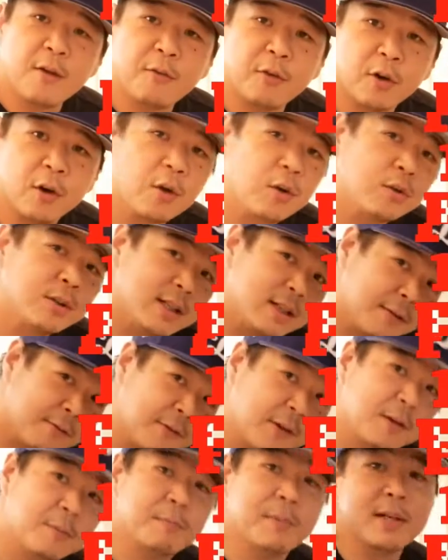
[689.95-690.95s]
for those in the
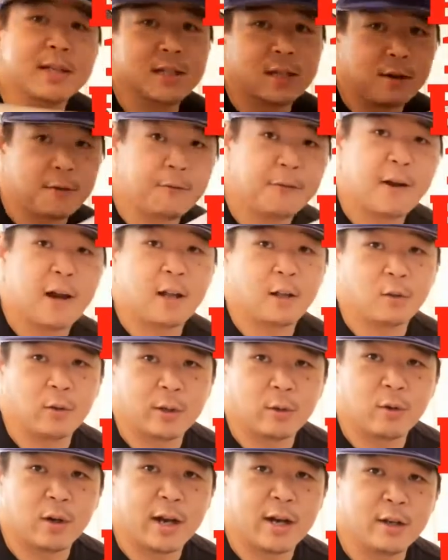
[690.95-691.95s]
Philippines that are
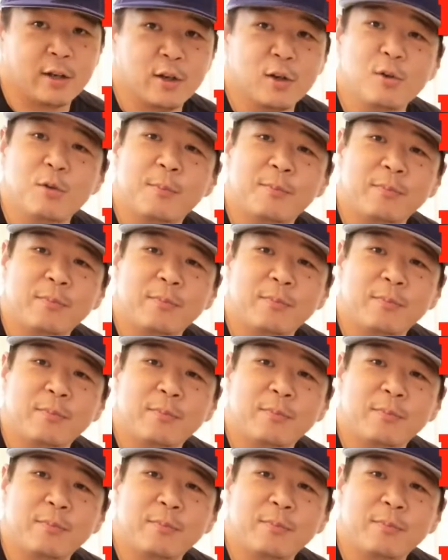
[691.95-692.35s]
following what I do.